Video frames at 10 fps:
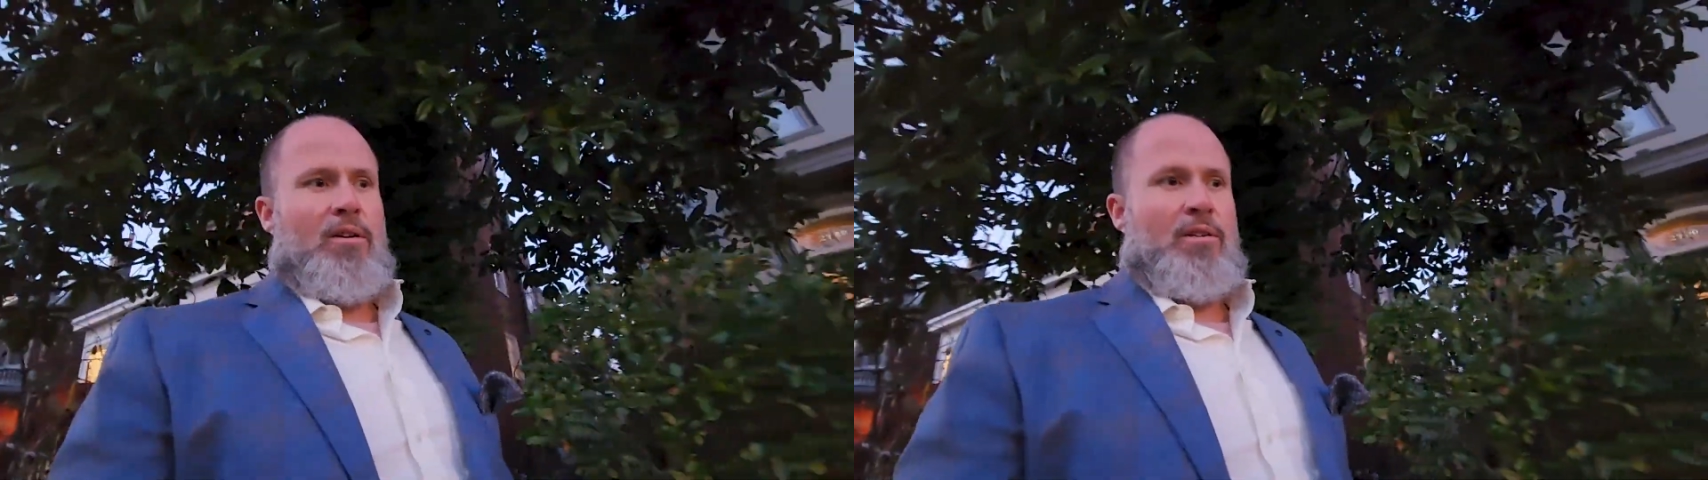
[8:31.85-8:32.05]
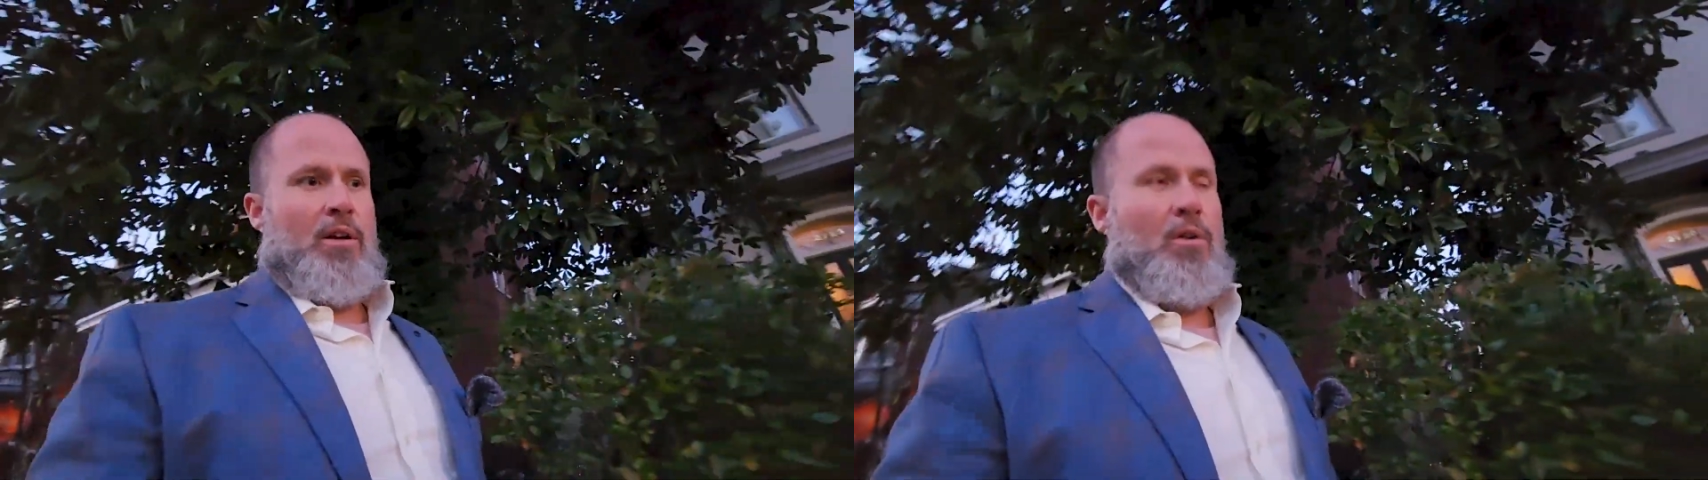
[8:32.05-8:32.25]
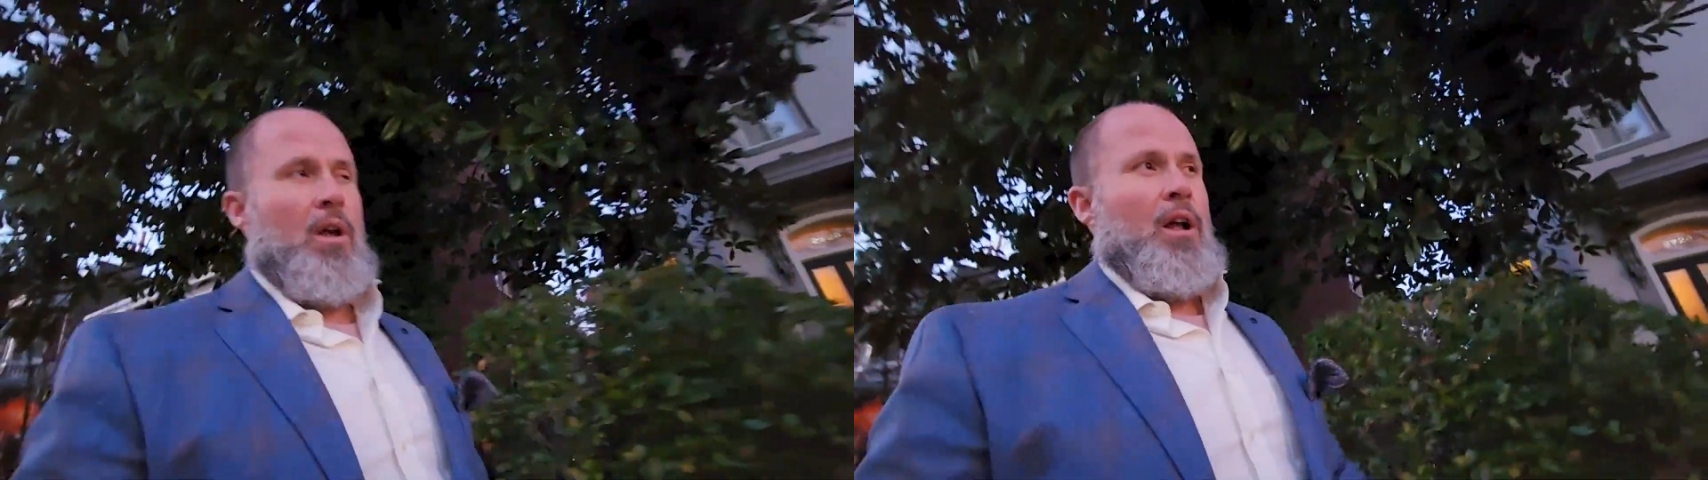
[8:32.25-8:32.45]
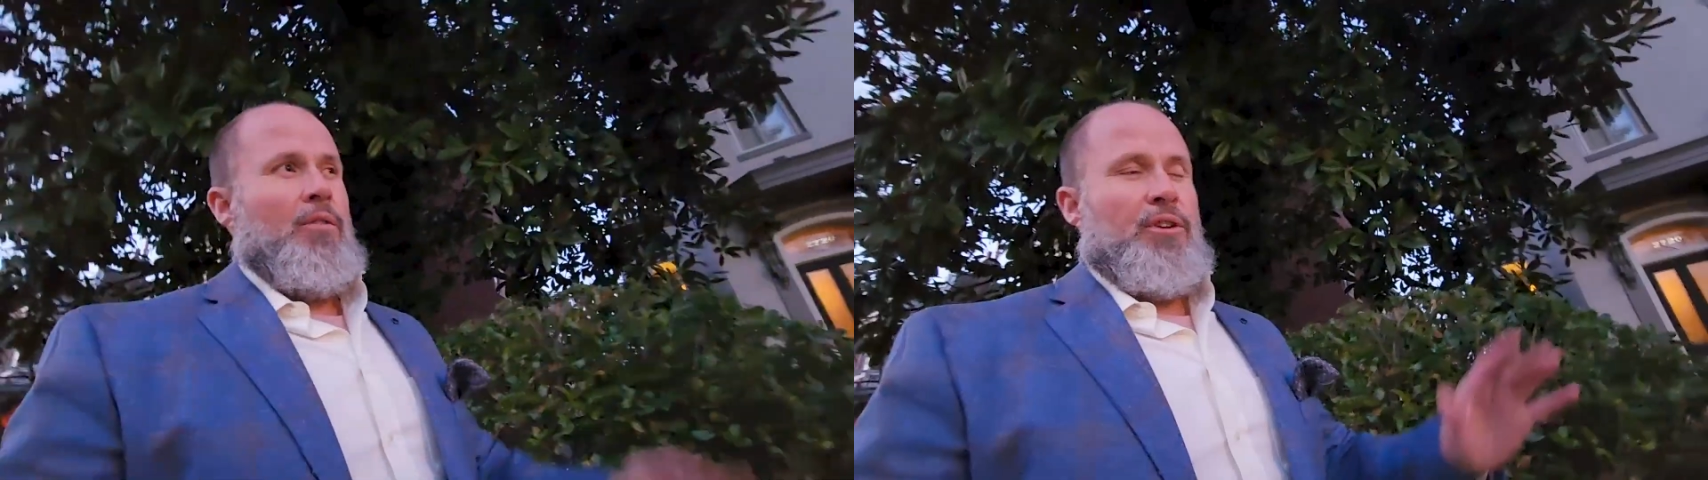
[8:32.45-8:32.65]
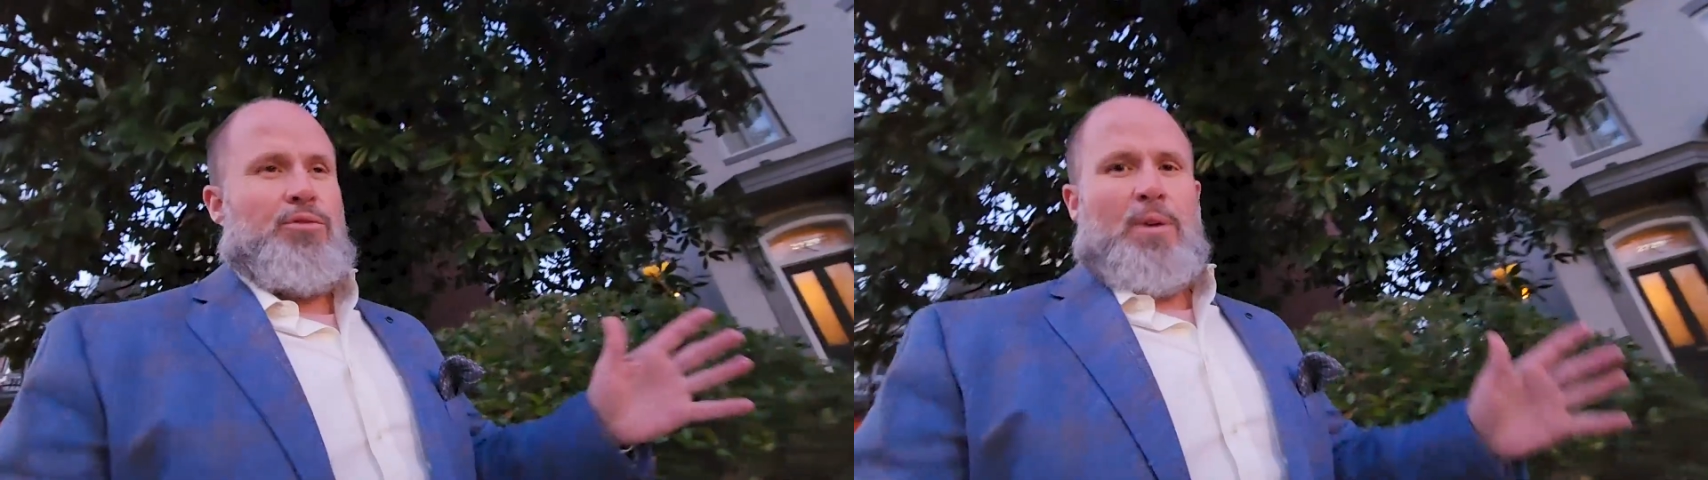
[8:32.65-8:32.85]
So
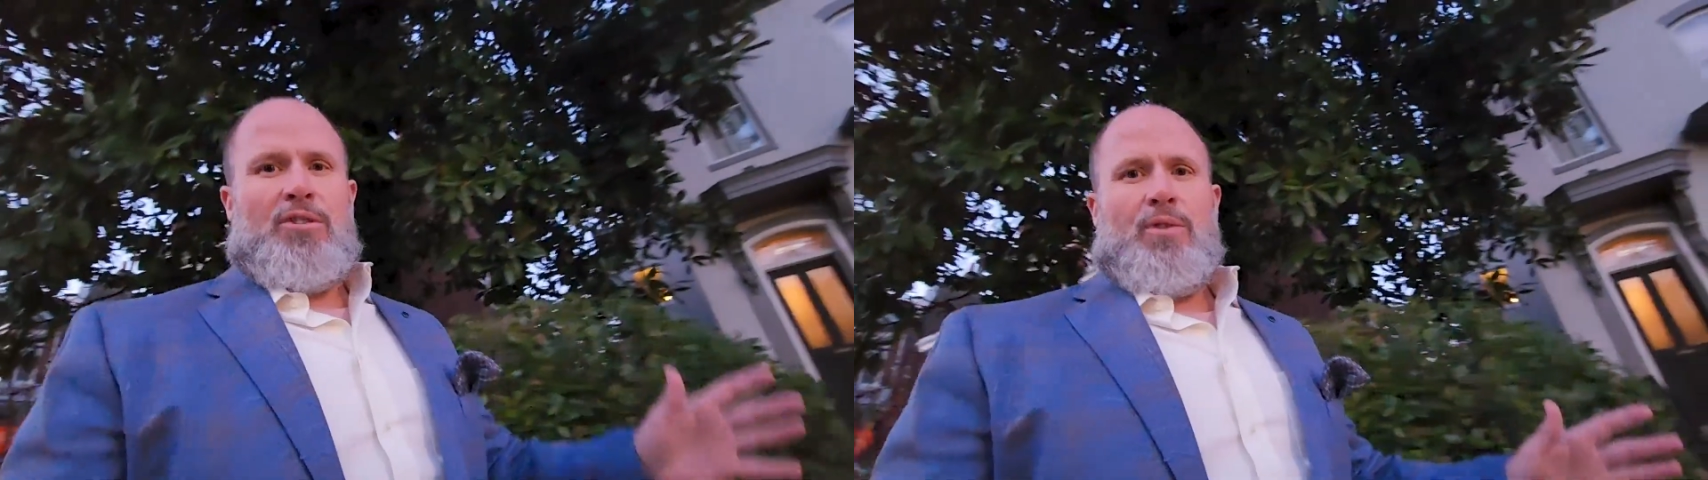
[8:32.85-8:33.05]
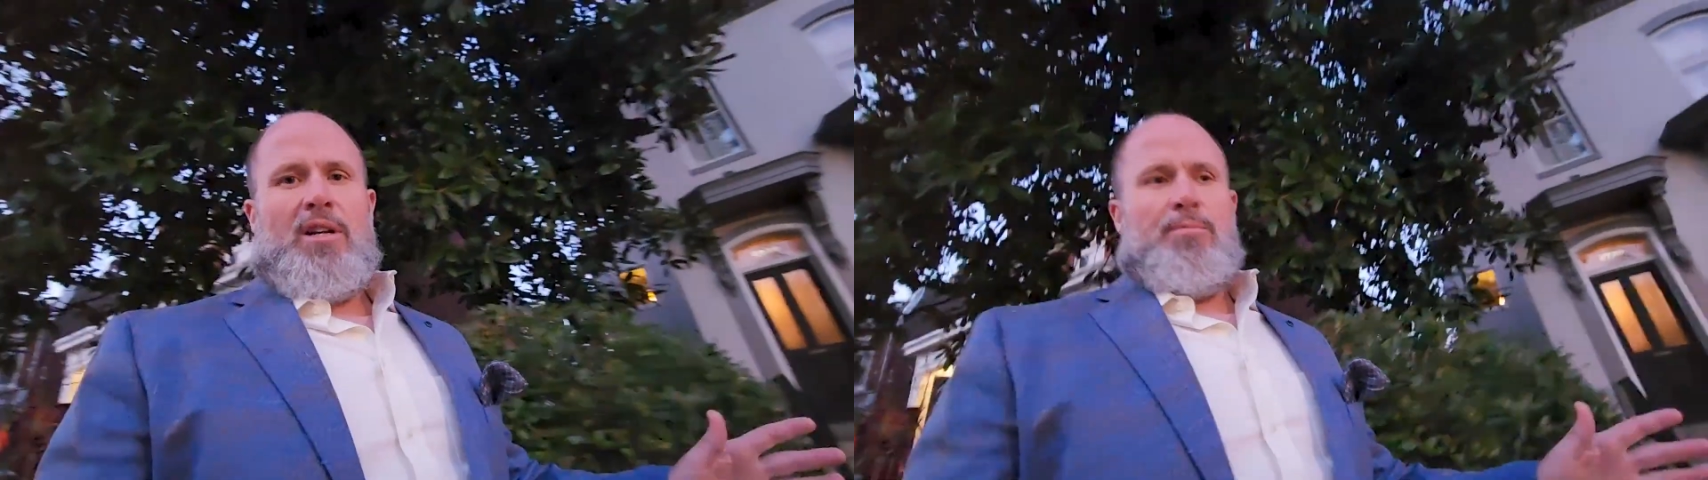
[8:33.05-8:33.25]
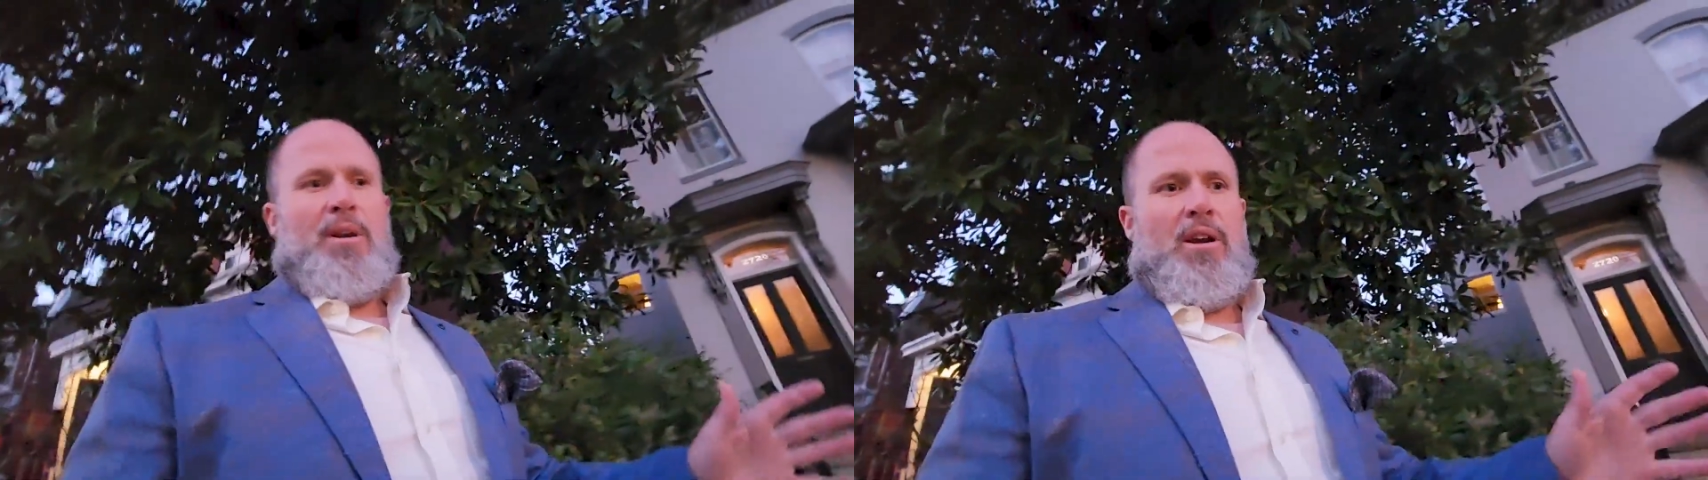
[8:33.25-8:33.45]
this restaurant's been